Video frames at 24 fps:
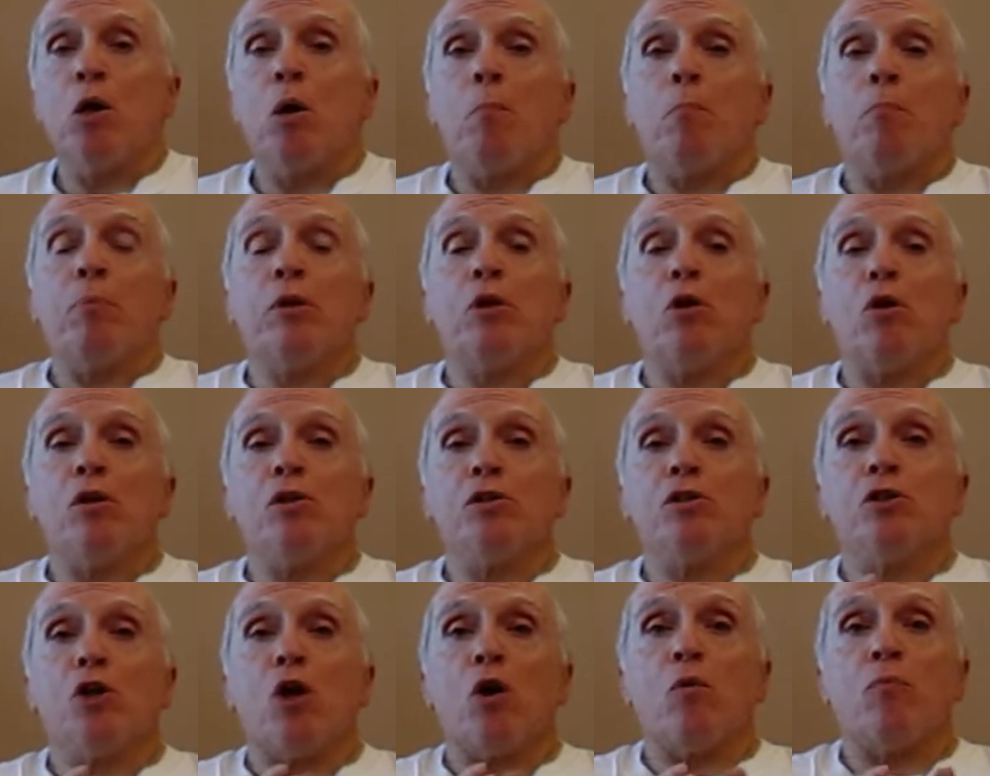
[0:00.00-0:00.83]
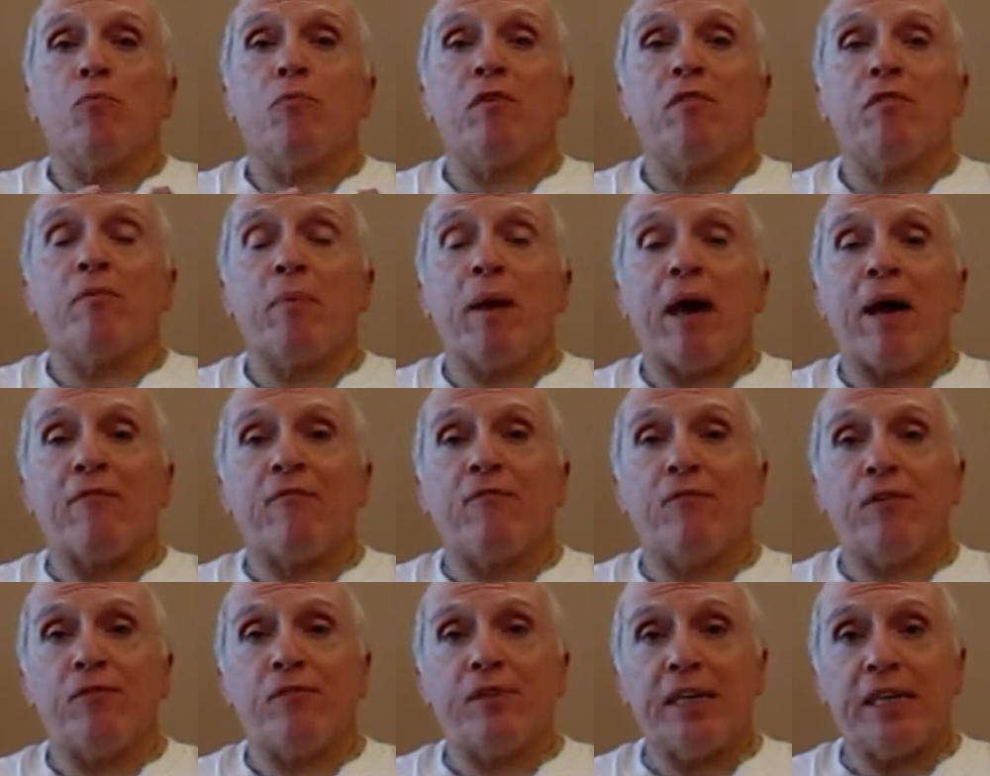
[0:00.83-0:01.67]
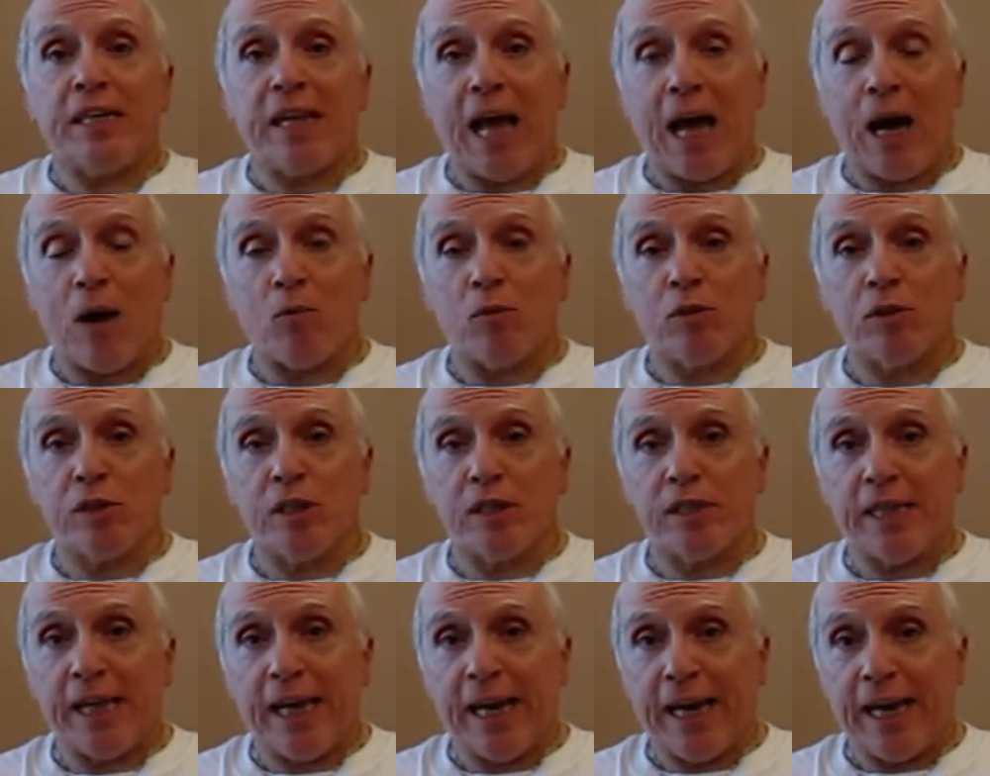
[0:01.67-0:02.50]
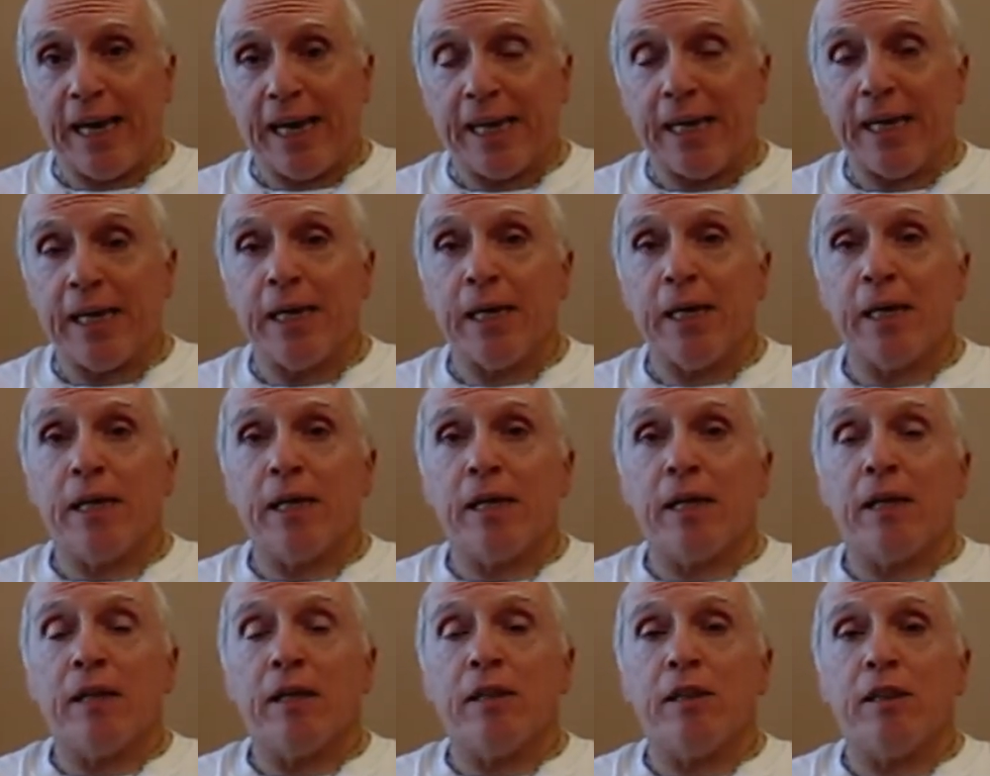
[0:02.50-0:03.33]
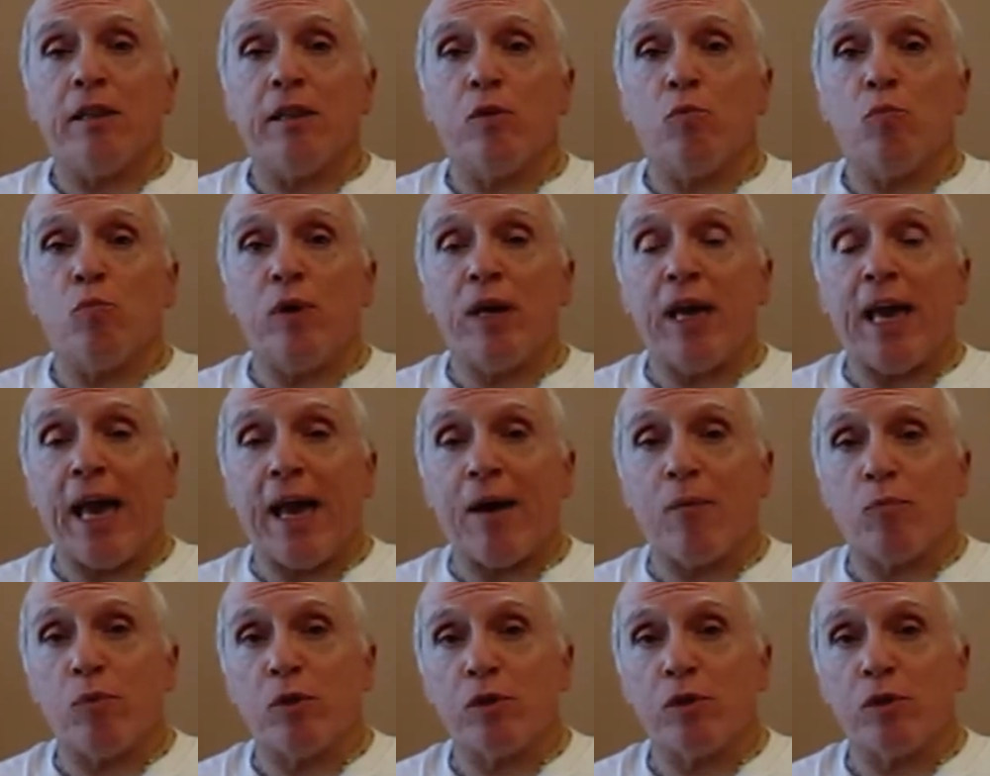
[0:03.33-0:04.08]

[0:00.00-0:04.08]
But also, for about 15 hours a day, we have